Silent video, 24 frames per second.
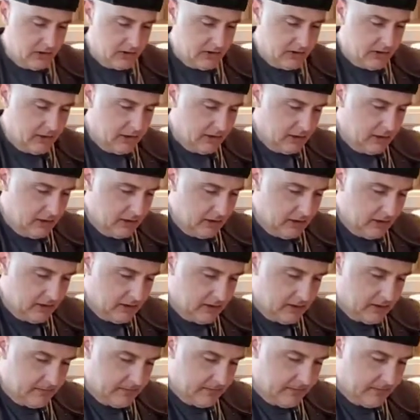just like
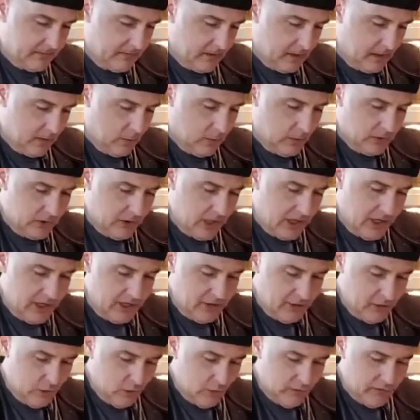this. I wish I
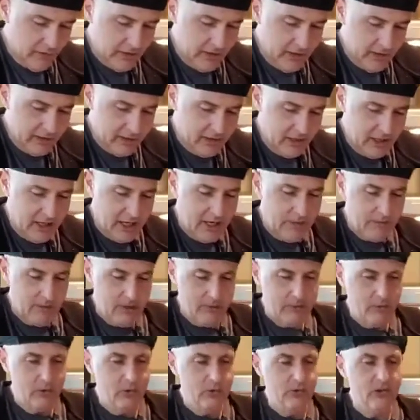had an overhead
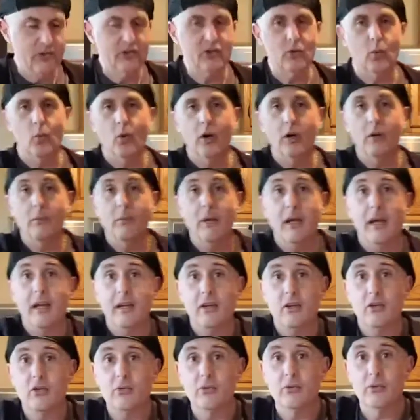camera. This is a
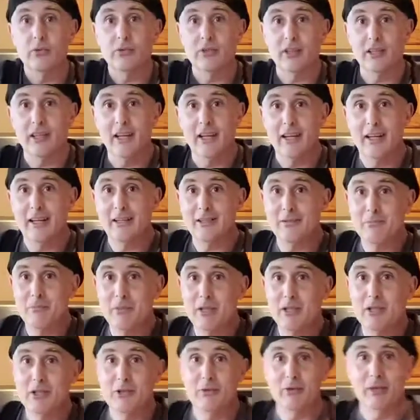one-man crew today, and it's
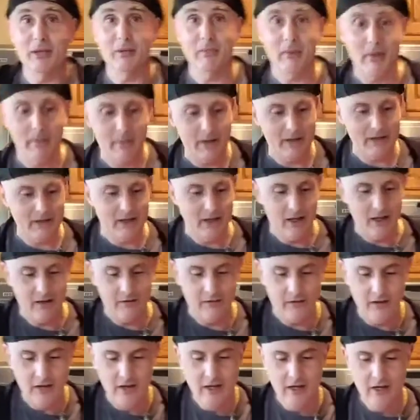me doing it by
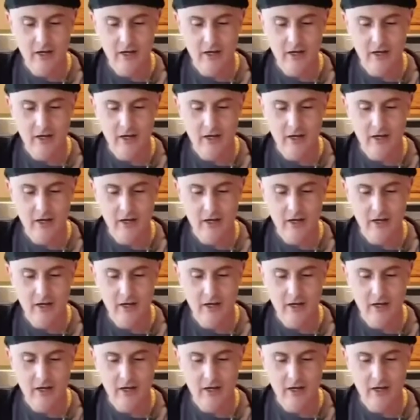myself.